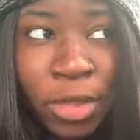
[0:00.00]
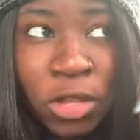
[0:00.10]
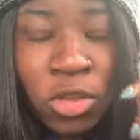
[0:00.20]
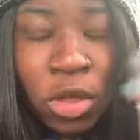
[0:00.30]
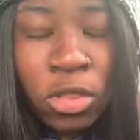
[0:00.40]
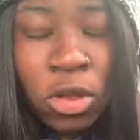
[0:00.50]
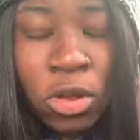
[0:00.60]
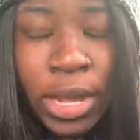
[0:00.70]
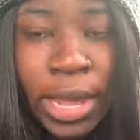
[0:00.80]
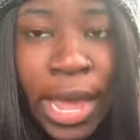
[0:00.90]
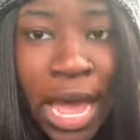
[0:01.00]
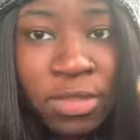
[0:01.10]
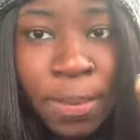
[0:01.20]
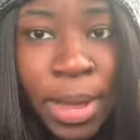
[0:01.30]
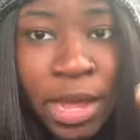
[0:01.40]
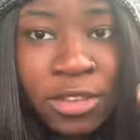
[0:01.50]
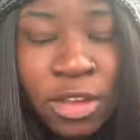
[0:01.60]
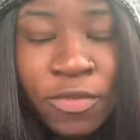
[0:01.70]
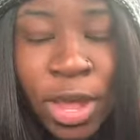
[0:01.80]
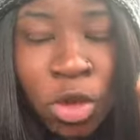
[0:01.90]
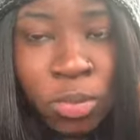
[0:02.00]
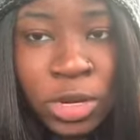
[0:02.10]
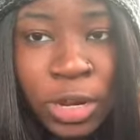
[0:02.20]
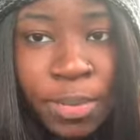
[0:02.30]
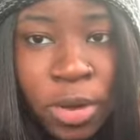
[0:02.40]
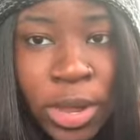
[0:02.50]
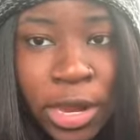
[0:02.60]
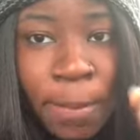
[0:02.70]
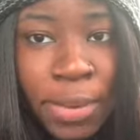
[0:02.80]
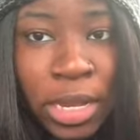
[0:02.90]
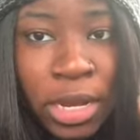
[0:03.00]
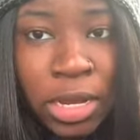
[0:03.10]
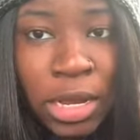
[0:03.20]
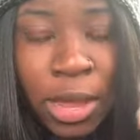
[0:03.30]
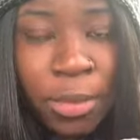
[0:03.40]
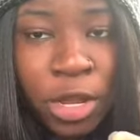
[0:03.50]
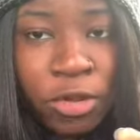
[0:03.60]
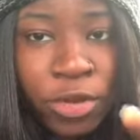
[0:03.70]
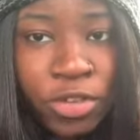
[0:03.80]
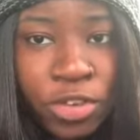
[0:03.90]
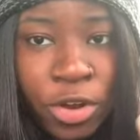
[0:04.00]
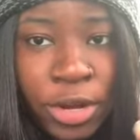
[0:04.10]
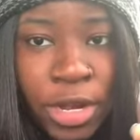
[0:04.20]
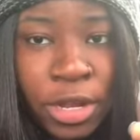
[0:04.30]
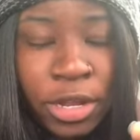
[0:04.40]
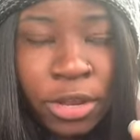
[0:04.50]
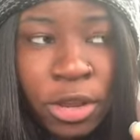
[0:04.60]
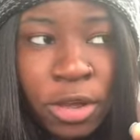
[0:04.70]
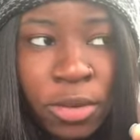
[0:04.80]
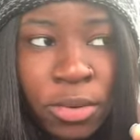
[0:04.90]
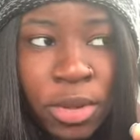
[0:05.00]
So although, okay, I have to buy stuff at Home Depot and immediately I'm gonna return it, you know,